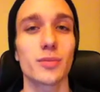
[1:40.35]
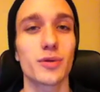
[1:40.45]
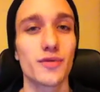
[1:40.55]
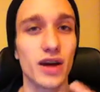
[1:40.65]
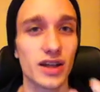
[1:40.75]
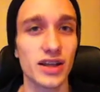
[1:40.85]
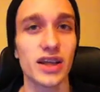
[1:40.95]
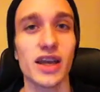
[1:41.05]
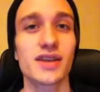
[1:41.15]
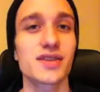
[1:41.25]
providing
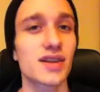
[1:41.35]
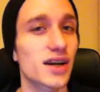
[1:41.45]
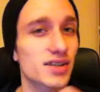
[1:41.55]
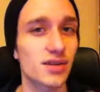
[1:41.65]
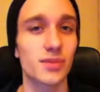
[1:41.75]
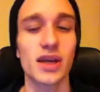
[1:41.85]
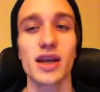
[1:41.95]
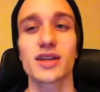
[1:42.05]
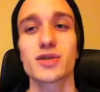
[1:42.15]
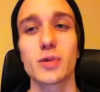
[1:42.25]
cakes, custom
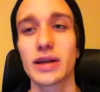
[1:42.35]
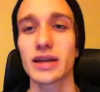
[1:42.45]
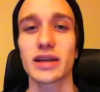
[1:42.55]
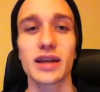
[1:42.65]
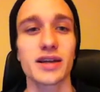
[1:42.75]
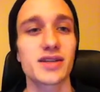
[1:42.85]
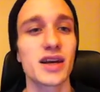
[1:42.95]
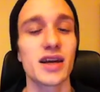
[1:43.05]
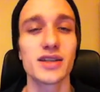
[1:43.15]
cakes, wedding cakes,